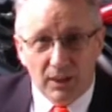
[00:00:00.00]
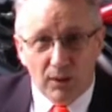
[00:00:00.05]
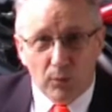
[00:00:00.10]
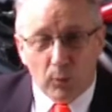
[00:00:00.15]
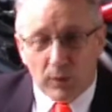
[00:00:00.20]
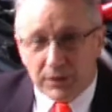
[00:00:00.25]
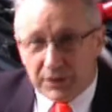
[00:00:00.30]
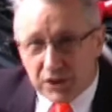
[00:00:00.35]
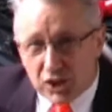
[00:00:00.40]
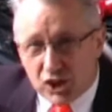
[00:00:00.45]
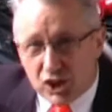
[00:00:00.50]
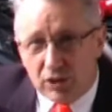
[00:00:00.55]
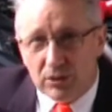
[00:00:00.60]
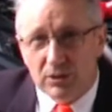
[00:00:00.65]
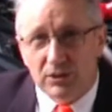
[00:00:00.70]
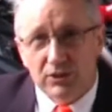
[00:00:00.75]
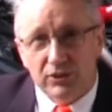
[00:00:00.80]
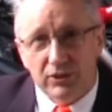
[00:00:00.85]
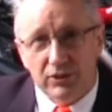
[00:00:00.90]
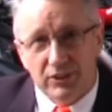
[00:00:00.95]
When the
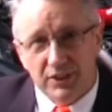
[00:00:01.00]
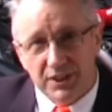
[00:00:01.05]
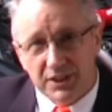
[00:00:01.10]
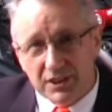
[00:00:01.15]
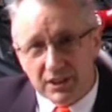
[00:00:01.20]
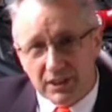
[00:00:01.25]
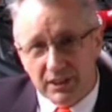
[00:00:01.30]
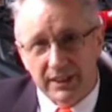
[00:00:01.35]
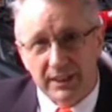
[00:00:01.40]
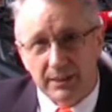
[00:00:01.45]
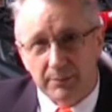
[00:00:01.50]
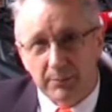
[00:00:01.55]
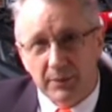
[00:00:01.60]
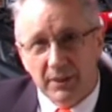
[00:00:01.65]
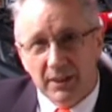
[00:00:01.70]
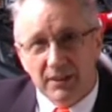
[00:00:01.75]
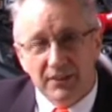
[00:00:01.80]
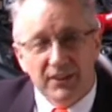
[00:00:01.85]
children are asleep,